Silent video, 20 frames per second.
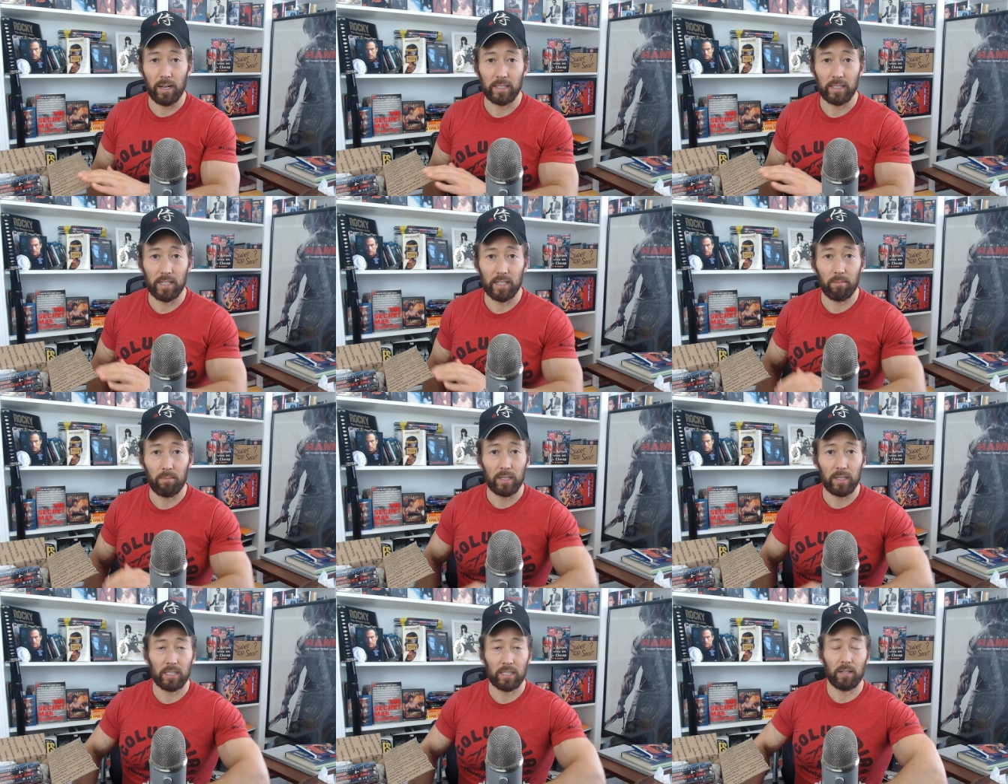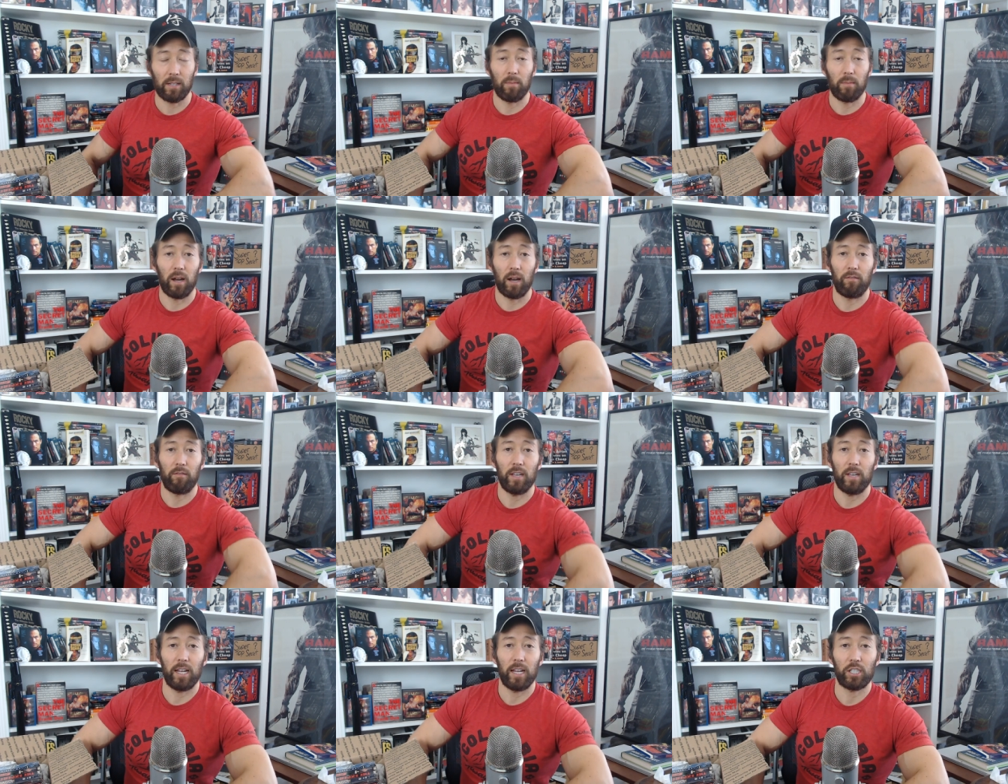He sent me some uh,
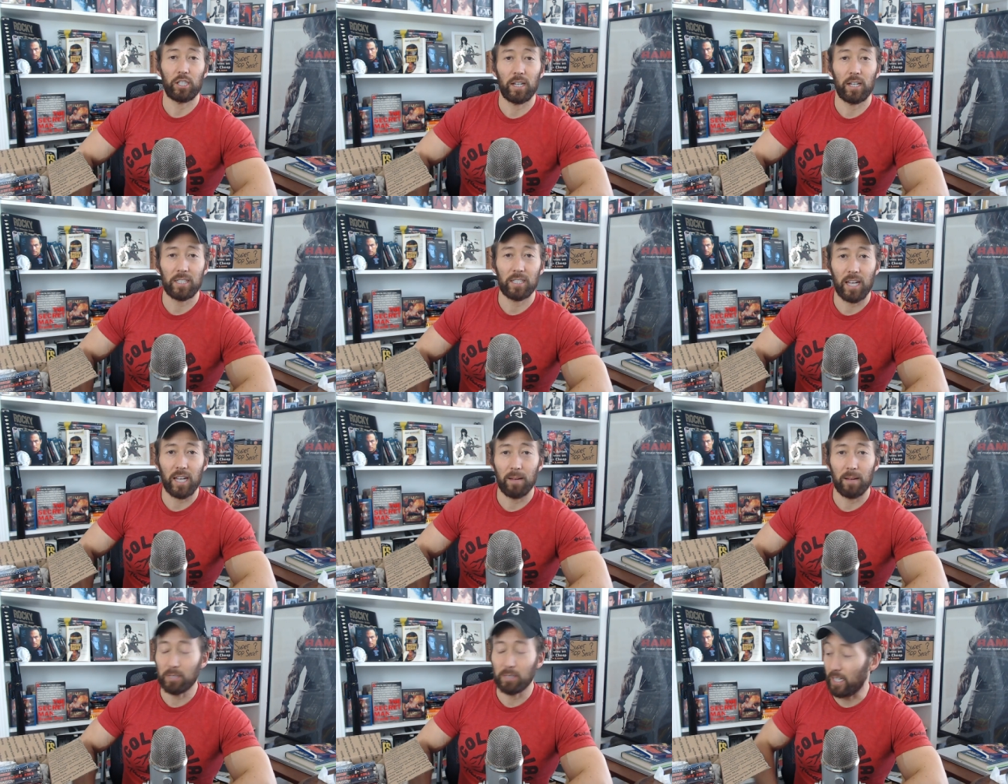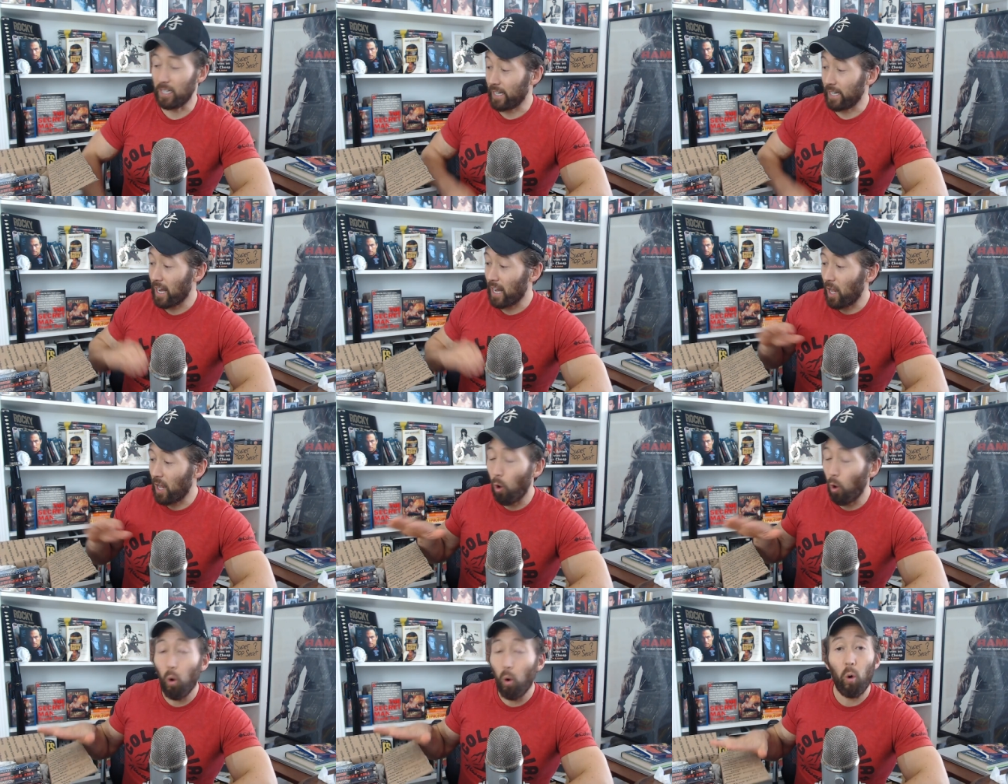V H S tapes, and I got
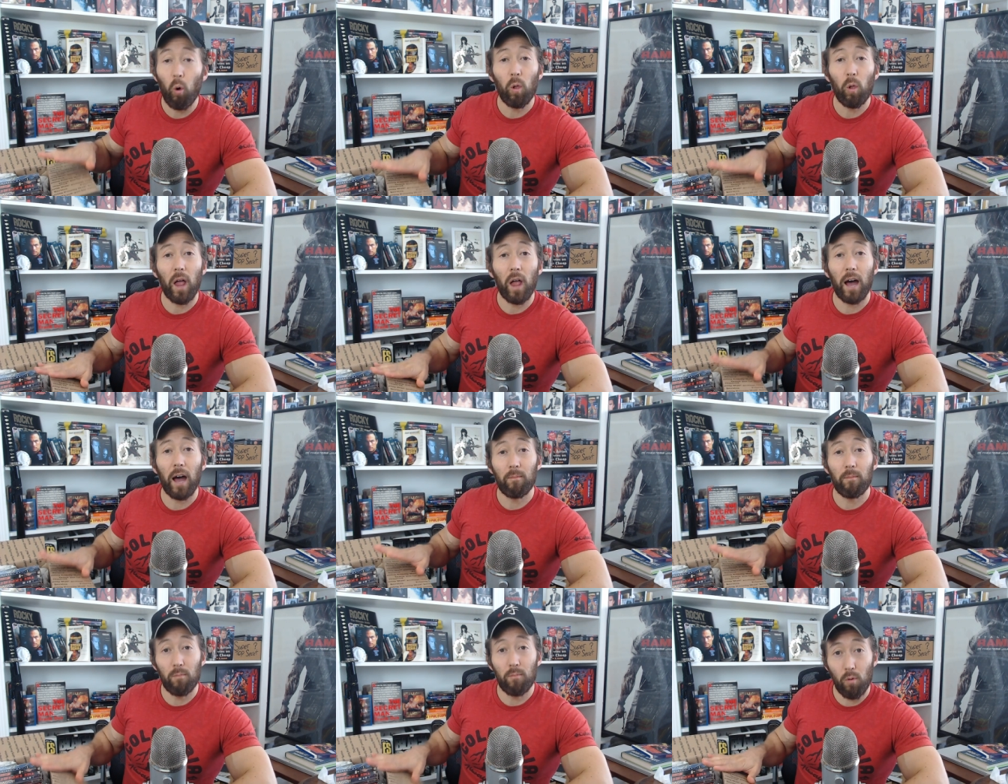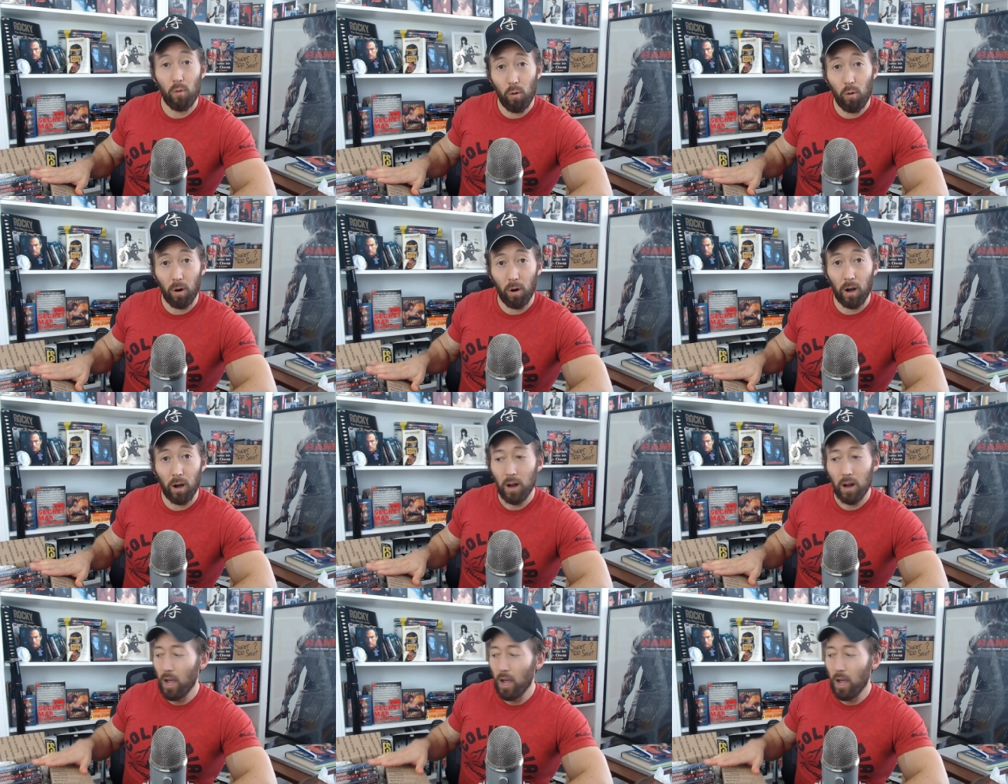a whole lot more.